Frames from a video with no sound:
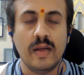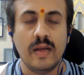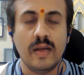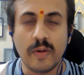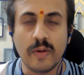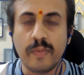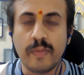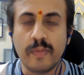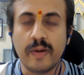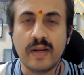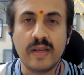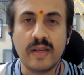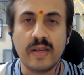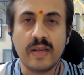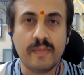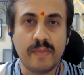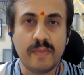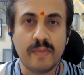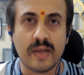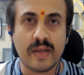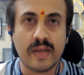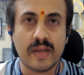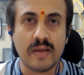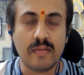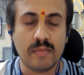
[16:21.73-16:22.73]
Nobody
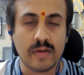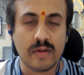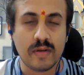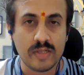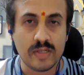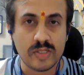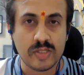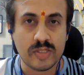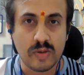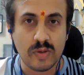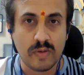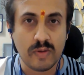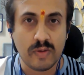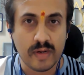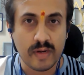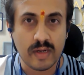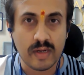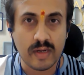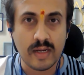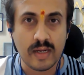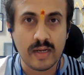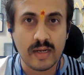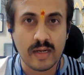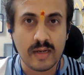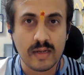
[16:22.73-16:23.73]
became rich
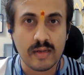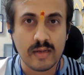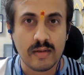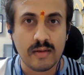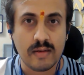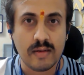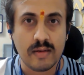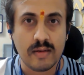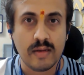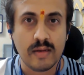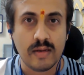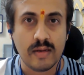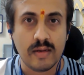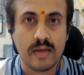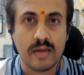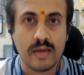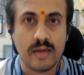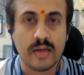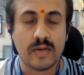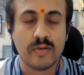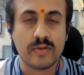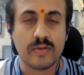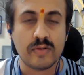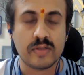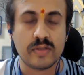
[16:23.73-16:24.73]
overnight.
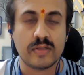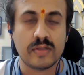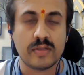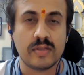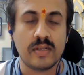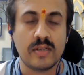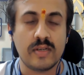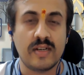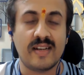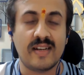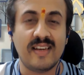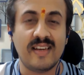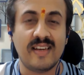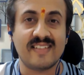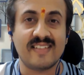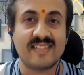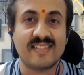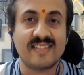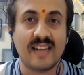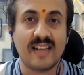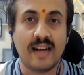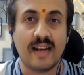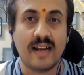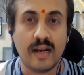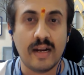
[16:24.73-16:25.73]
It
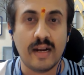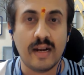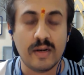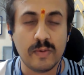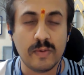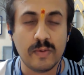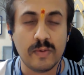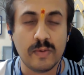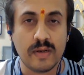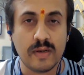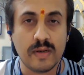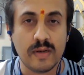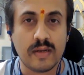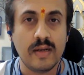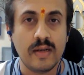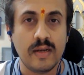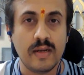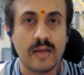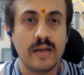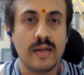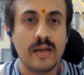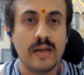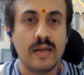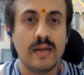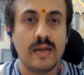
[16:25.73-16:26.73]
takes hard work,
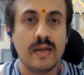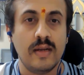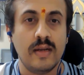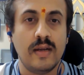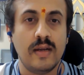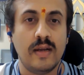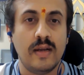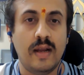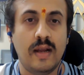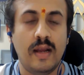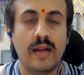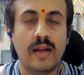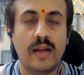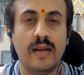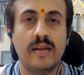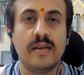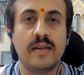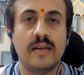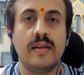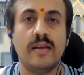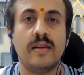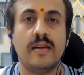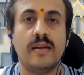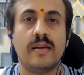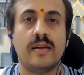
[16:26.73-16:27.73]

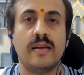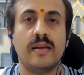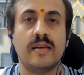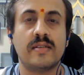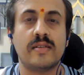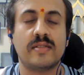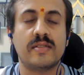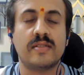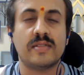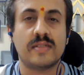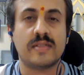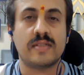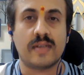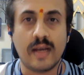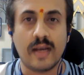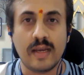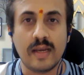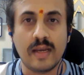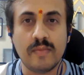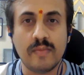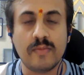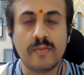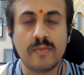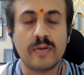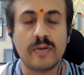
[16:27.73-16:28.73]
and it takes
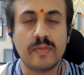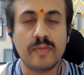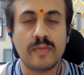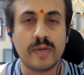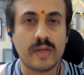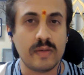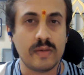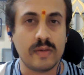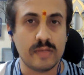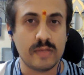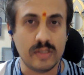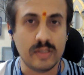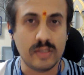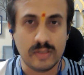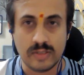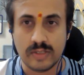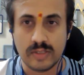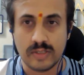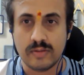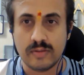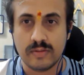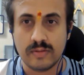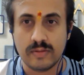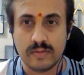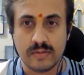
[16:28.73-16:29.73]
time to become
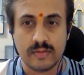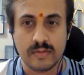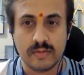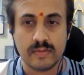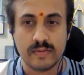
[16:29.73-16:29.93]
rich.